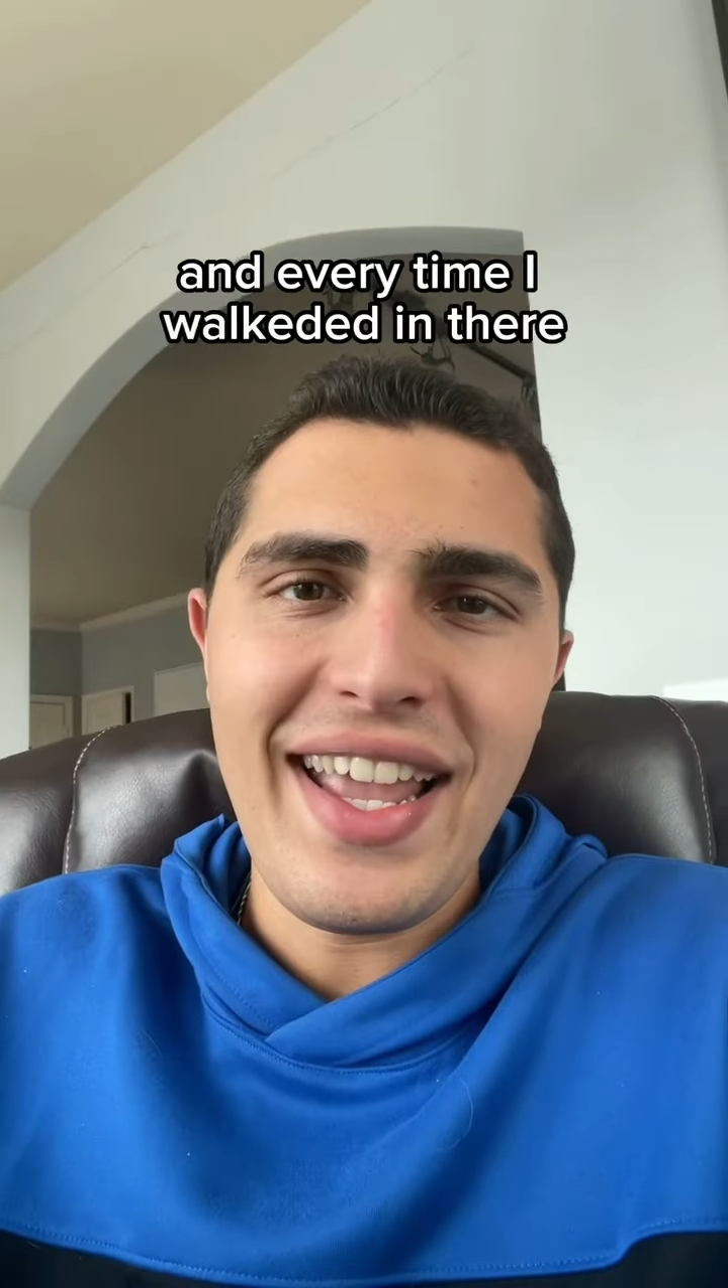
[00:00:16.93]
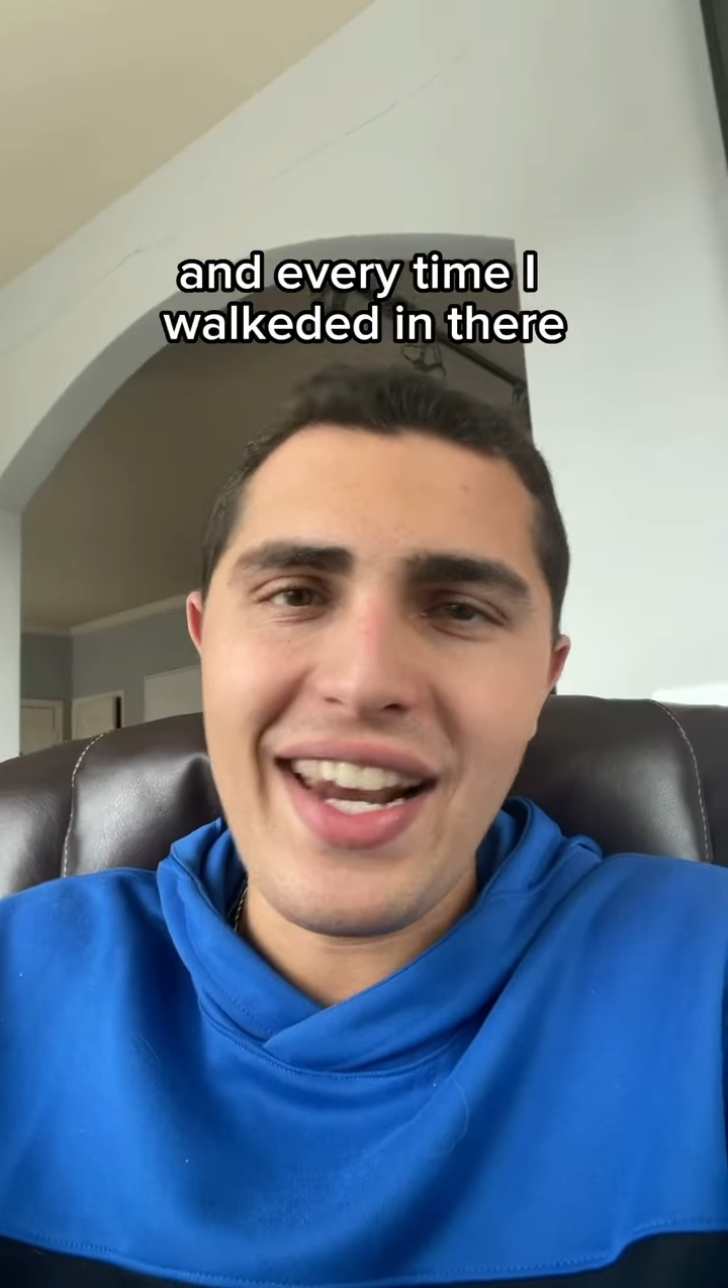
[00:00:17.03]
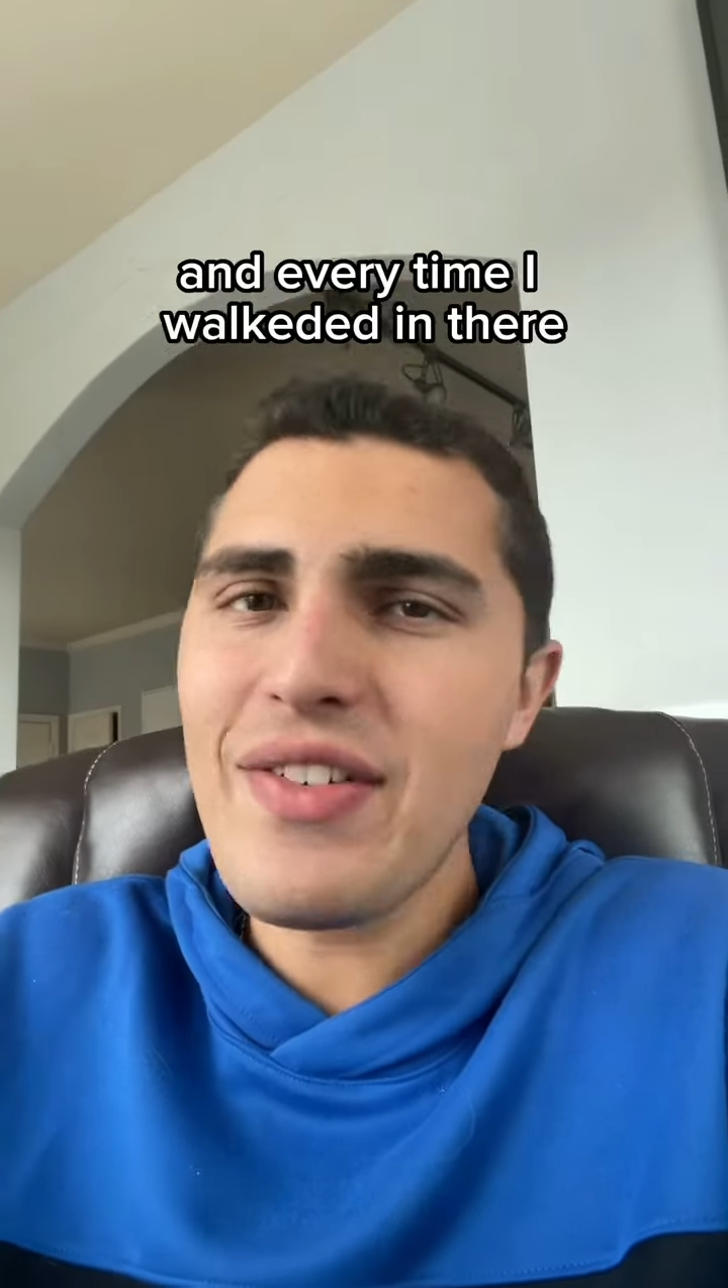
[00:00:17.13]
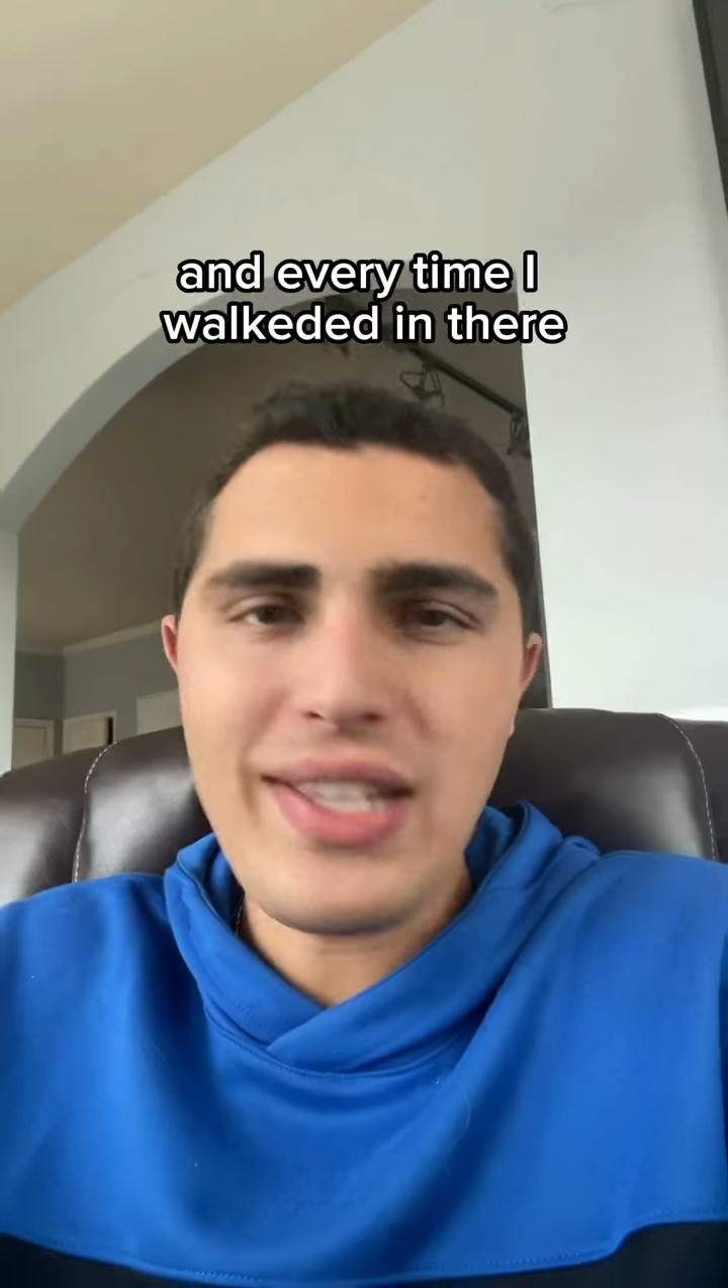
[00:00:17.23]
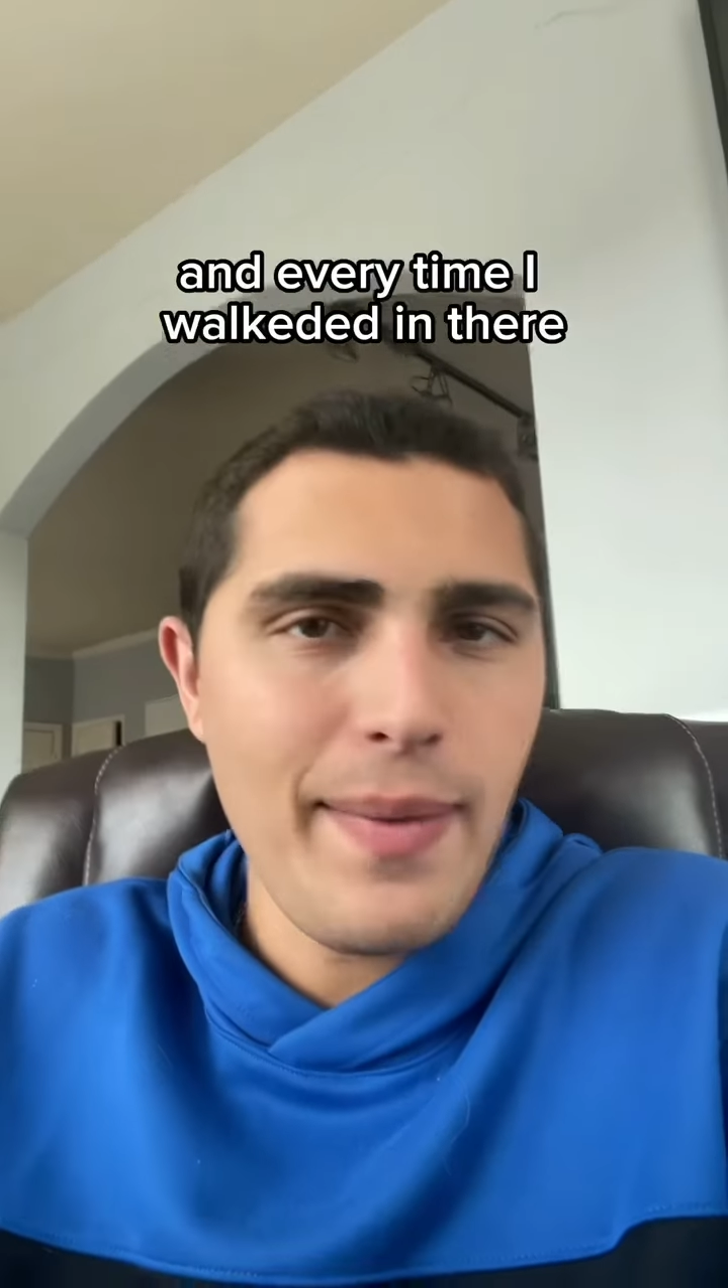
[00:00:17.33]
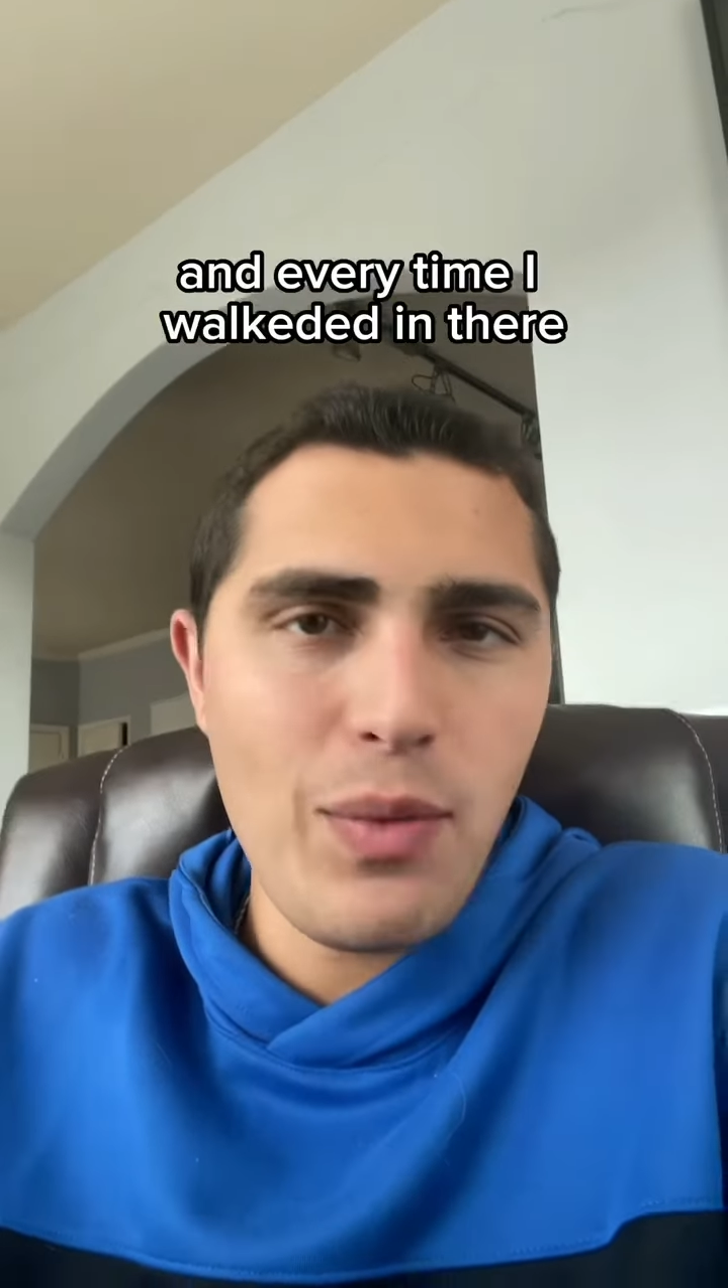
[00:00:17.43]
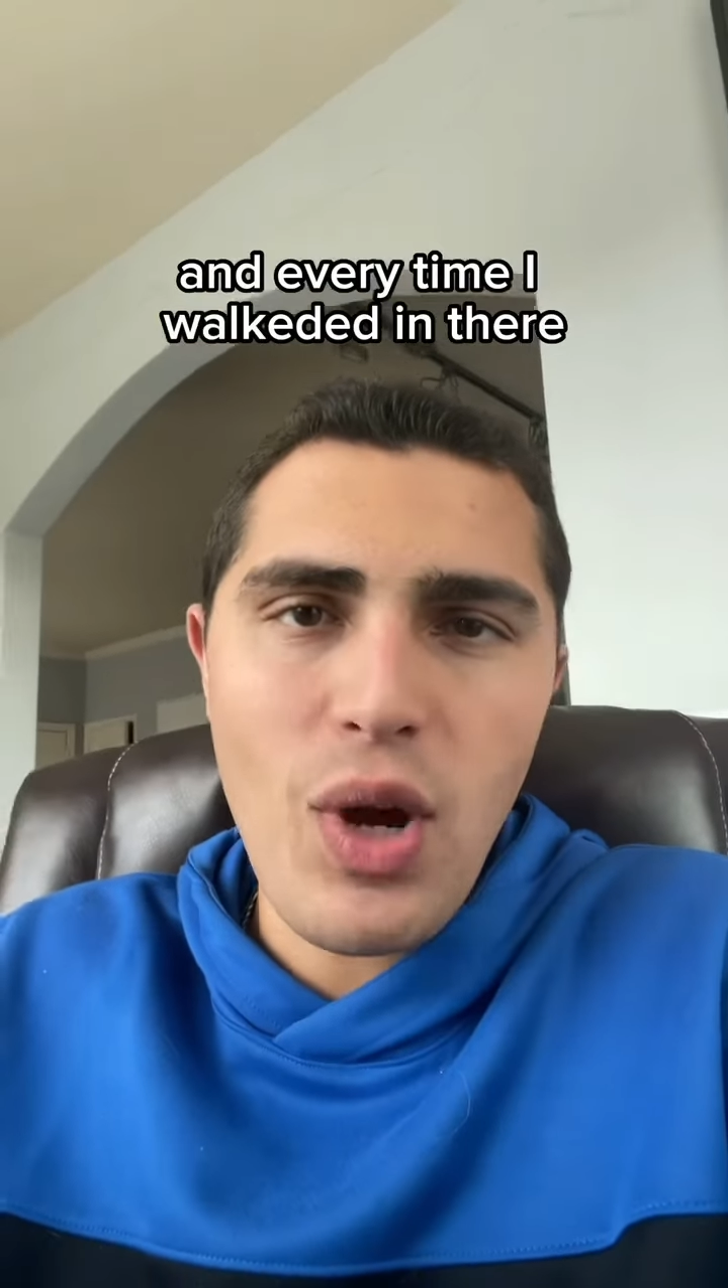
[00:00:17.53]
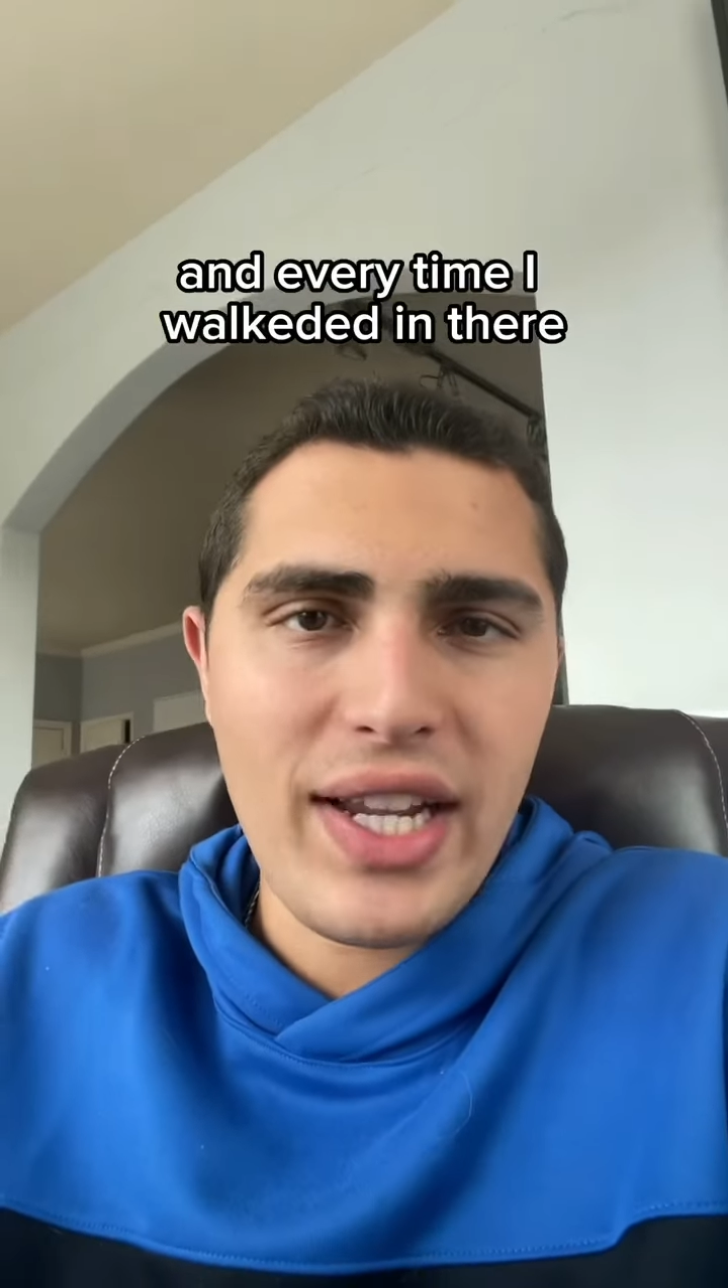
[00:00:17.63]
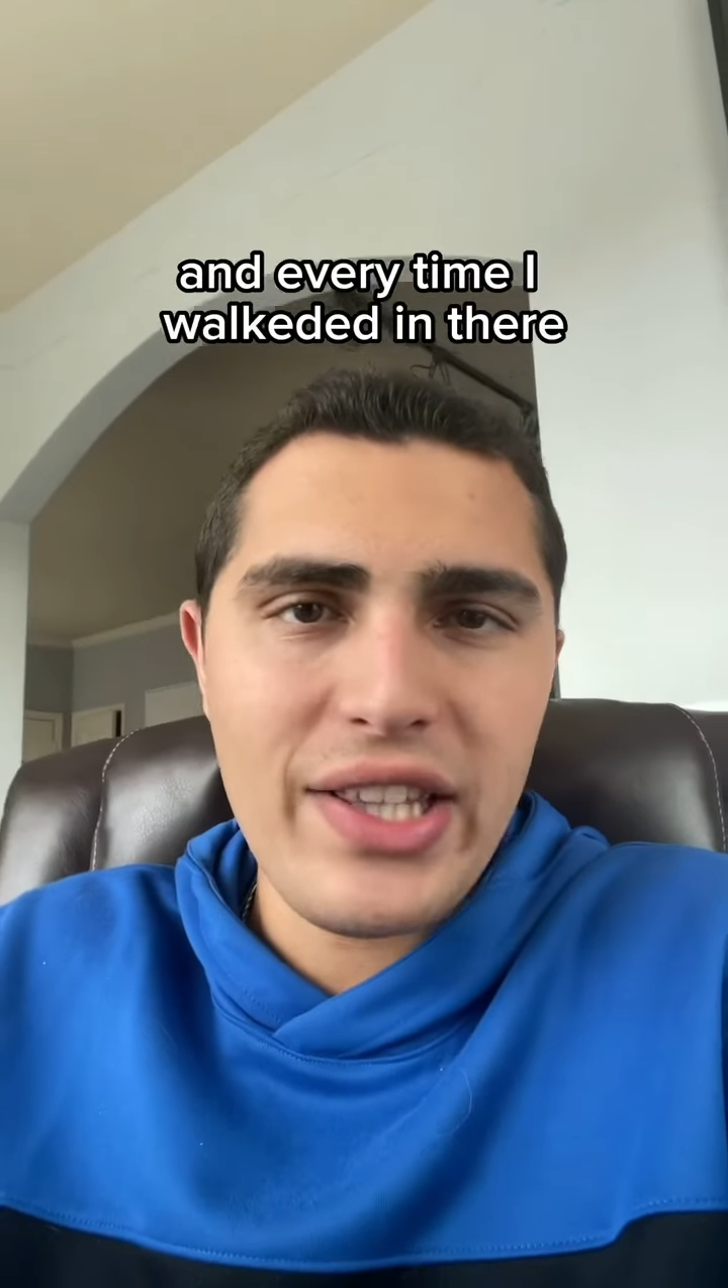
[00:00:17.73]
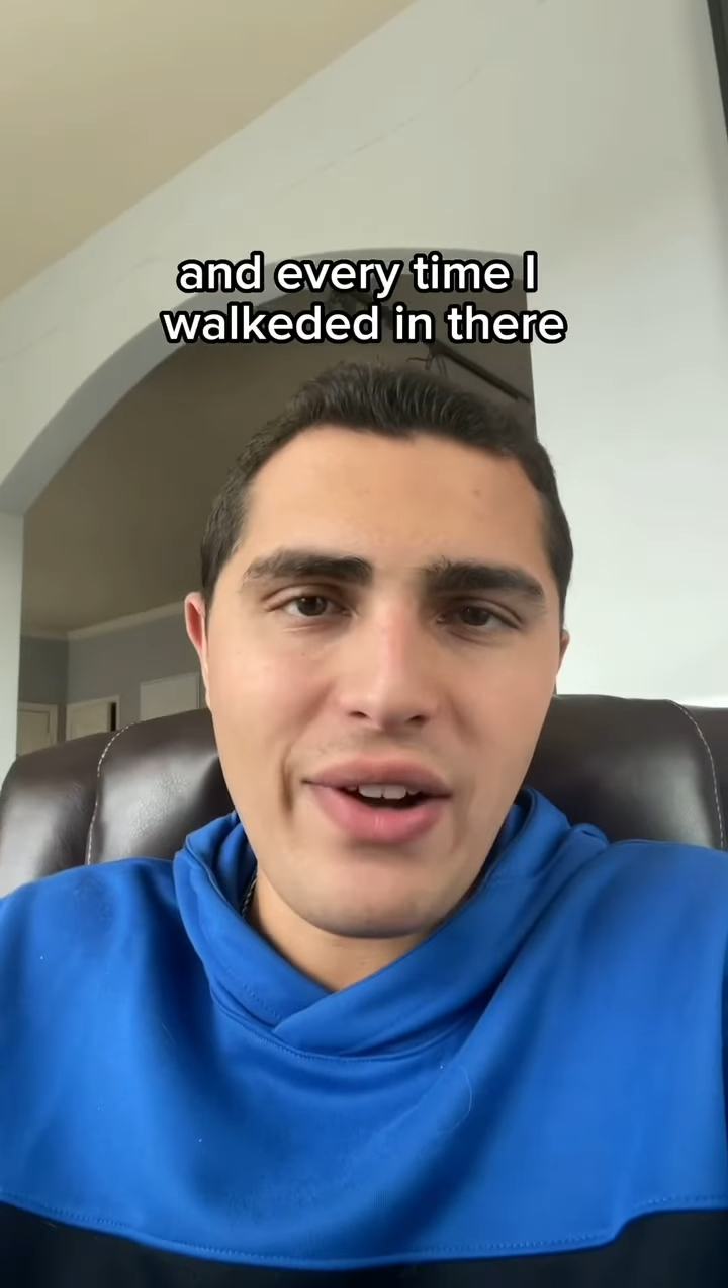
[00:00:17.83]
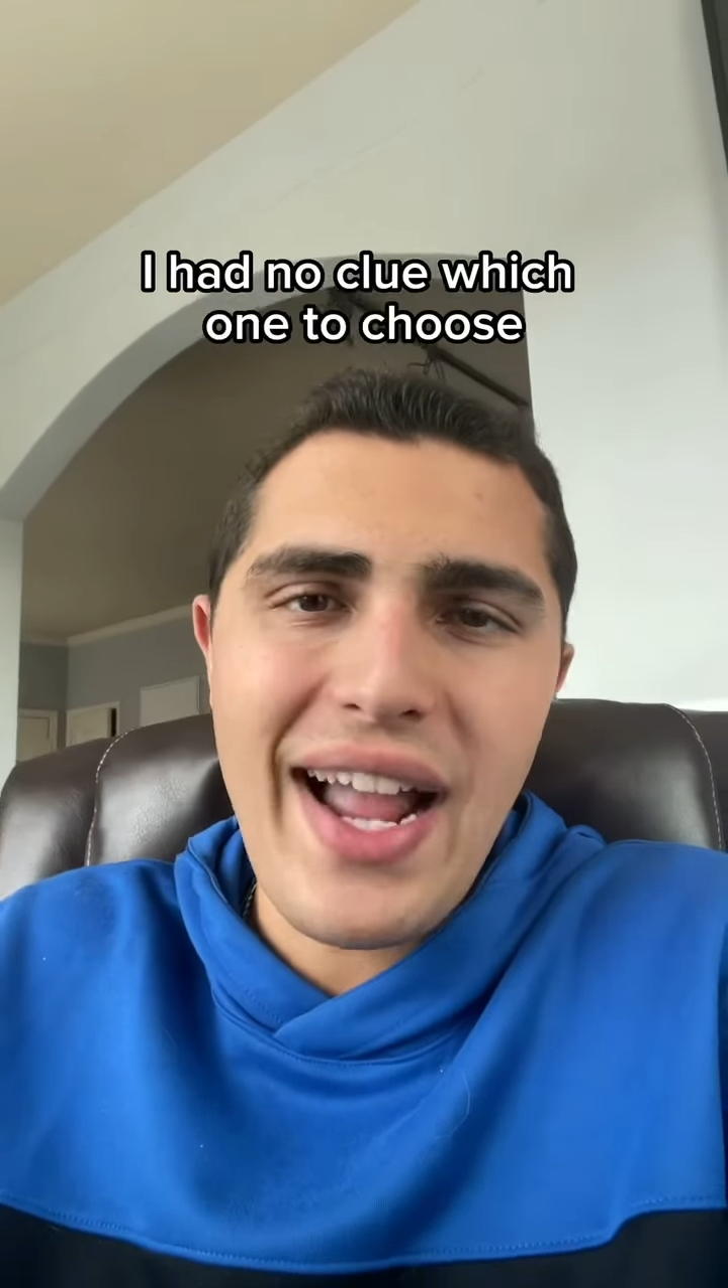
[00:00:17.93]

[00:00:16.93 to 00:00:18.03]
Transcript: and every time I'd walk in there,